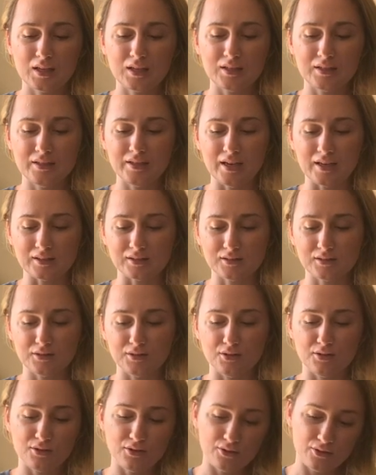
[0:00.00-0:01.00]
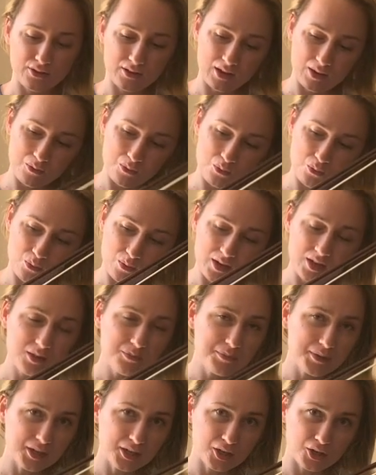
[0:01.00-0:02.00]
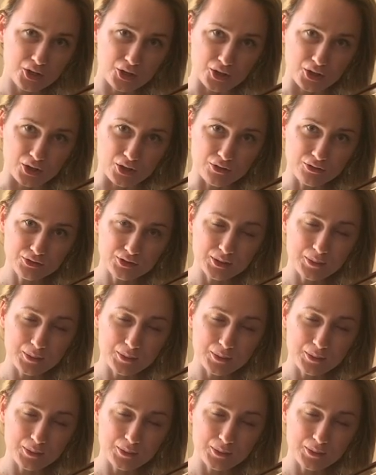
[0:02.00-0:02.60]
yes, your thumb will be curved,